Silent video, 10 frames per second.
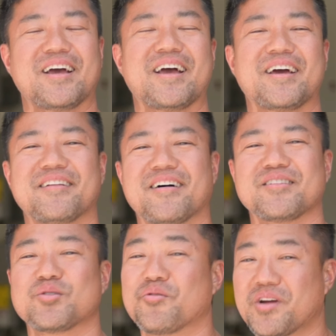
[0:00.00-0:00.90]
And
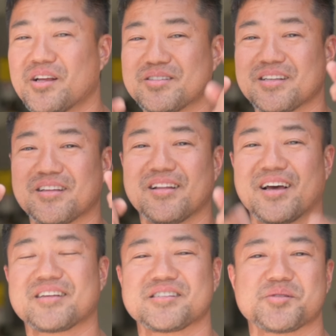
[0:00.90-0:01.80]
uh, don't forget to hit that
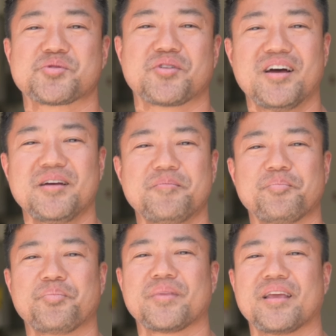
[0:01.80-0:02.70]
like and subscribe.
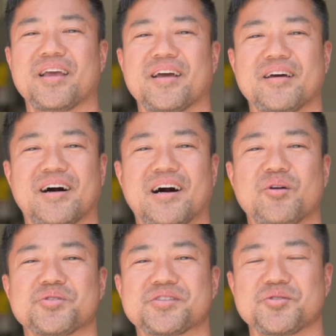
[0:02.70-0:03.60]
And I
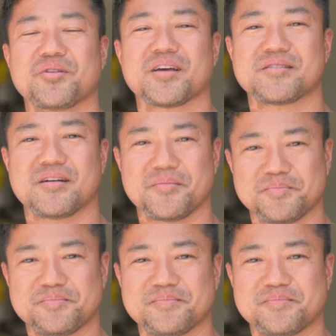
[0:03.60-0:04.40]
will see you next time.